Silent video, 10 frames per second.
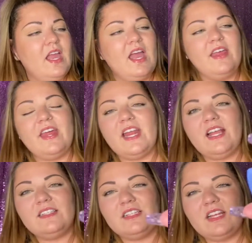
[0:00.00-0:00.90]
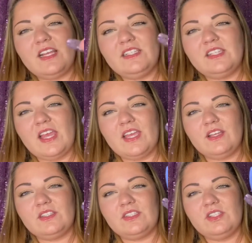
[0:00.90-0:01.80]
And then it has a nice like
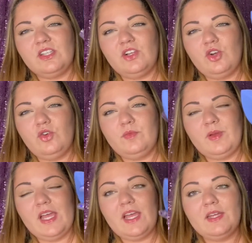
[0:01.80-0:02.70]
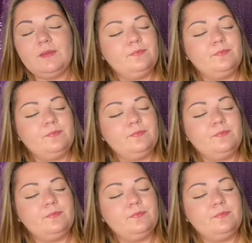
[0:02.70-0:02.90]
silicone pad.